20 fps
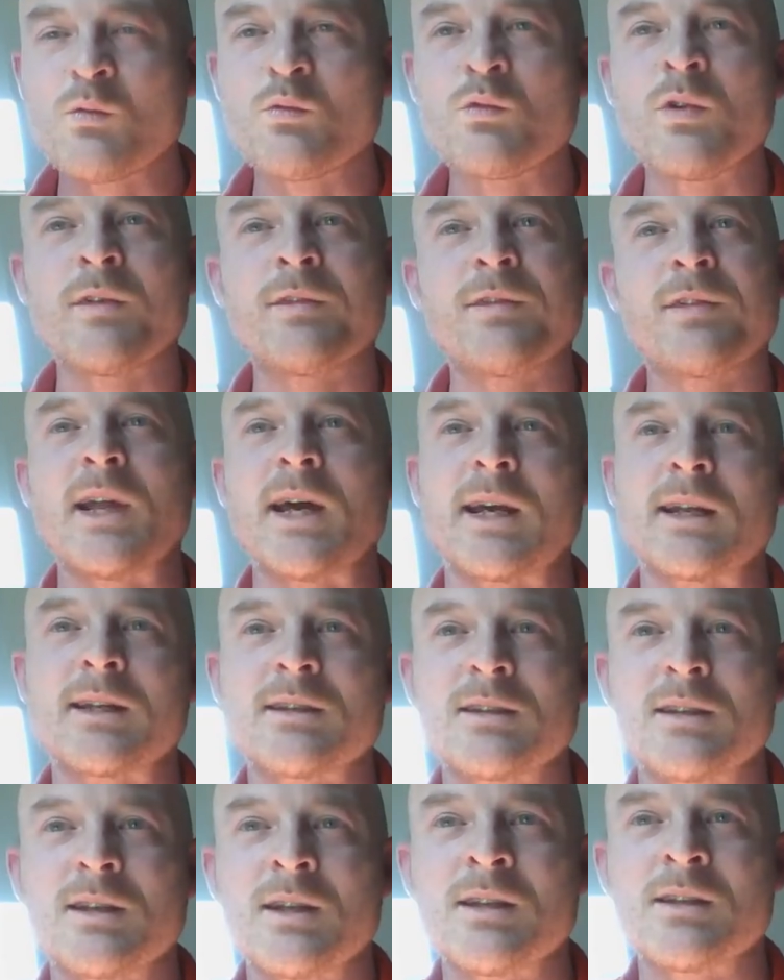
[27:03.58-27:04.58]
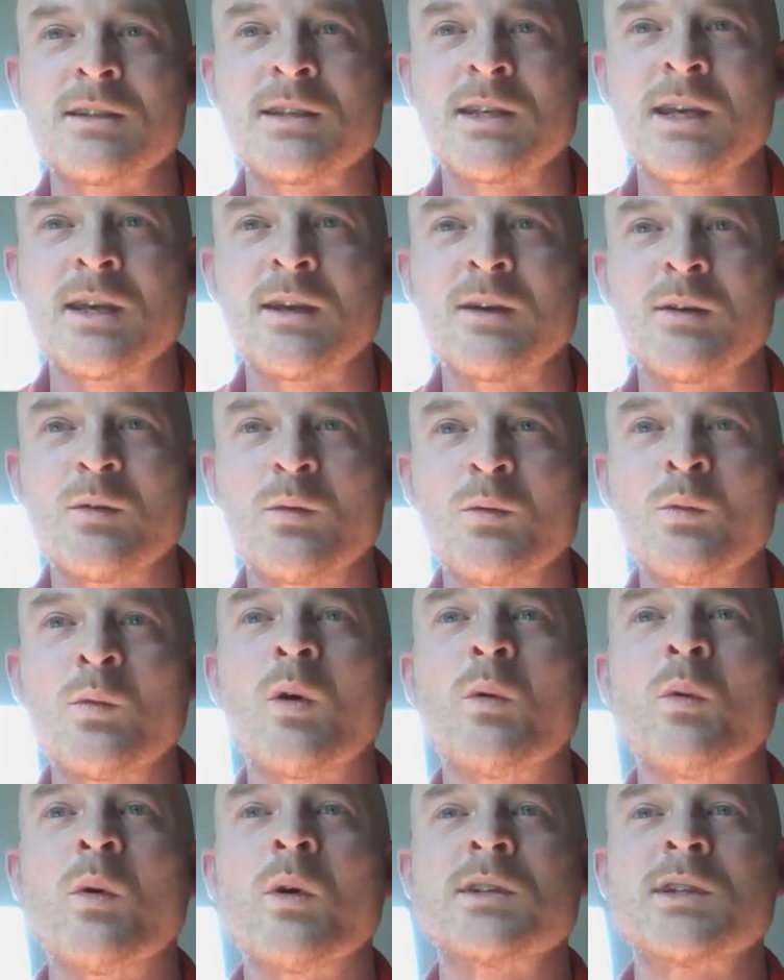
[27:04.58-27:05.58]
reflect and say,
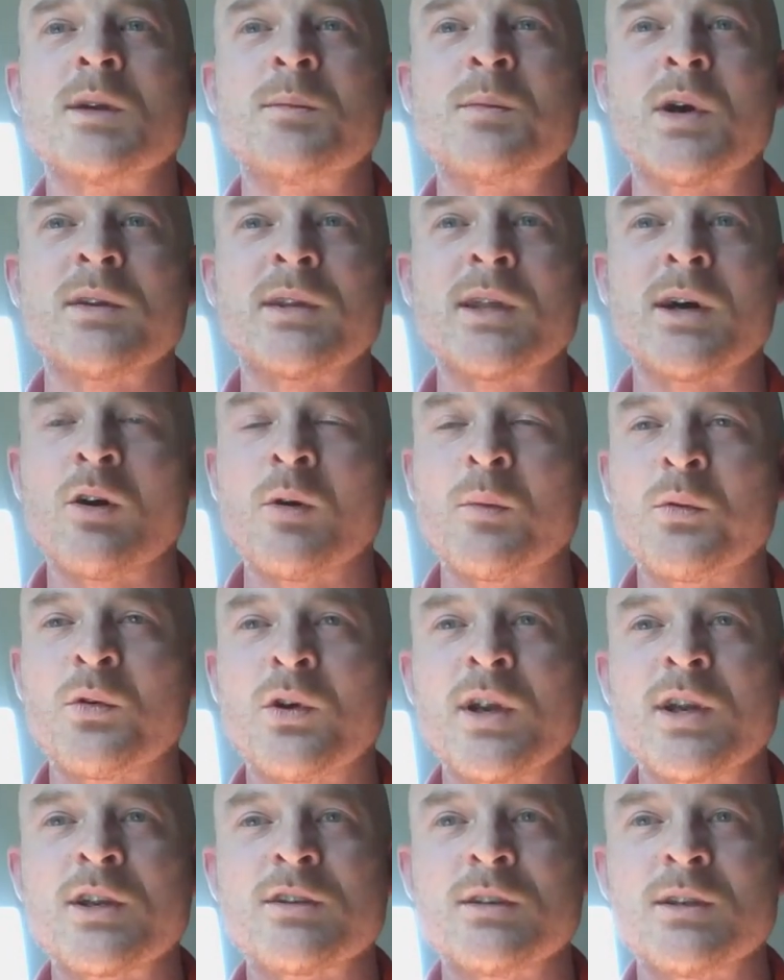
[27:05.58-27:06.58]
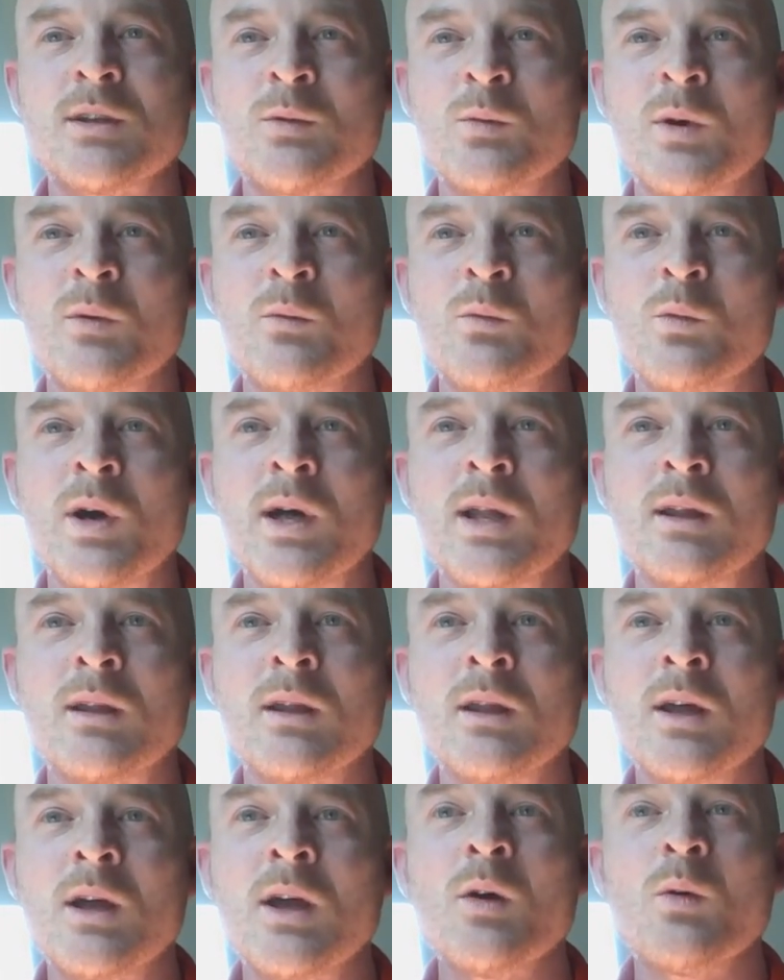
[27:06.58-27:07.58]
what was it about that operation that went
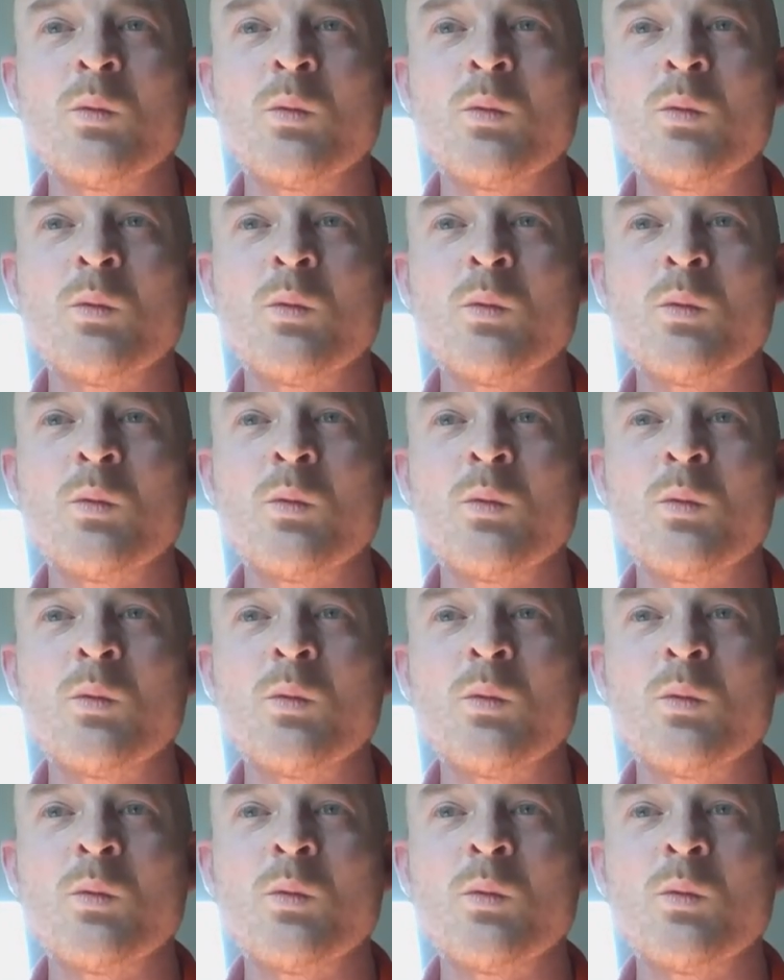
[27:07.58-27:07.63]
well?